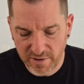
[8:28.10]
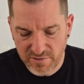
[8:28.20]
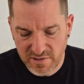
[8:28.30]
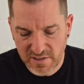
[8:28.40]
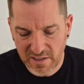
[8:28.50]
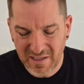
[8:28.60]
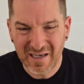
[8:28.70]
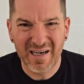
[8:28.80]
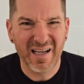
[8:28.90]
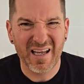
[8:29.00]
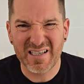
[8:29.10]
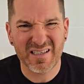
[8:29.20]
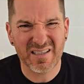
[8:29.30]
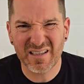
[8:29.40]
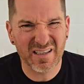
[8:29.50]
interesting.
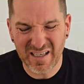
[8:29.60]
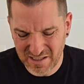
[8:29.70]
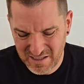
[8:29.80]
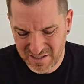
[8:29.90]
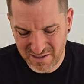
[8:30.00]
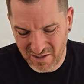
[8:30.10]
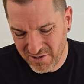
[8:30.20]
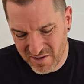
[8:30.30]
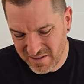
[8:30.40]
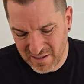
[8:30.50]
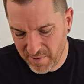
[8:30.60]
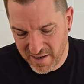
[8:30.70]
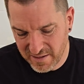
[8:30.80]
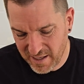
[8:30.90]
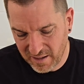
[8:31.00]
It's just, I don't see the
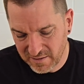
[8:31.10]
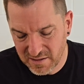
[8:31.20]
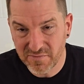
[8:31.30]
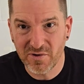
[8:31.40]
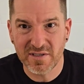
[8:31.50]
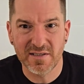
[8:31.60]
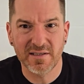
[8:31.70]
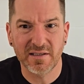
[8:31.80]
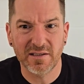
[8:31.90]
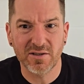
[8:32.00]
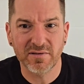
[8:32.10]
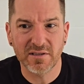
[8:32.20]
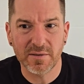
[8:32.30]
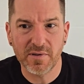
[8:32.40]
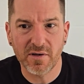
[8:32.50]
practicality and the versatility of it,
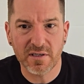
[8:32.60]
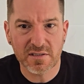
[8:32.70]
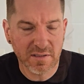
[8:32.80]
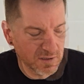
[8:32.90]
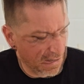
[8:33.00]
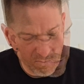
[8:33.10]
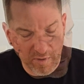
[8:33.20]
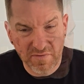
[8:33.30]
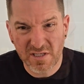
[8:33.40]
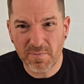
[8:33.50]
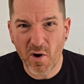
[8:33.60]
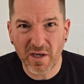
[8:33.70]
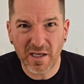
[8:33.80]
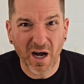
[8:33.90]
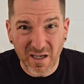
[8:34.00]
to be honest. With the
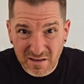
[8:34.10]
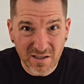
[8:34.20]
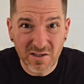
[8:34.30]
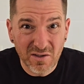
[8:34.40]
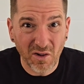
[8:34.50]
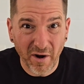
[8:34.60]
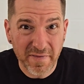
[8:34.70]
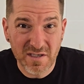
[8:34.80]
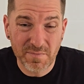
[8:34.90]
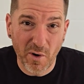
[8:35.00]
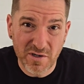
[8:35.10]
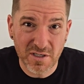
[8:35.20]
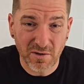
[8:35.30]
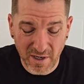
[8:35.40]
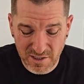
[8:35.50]
Smoky, I didn't like the smoke
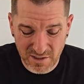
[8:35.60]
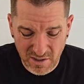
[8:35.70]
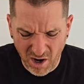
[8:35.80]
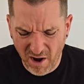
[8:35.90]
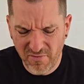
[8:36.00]
generation. I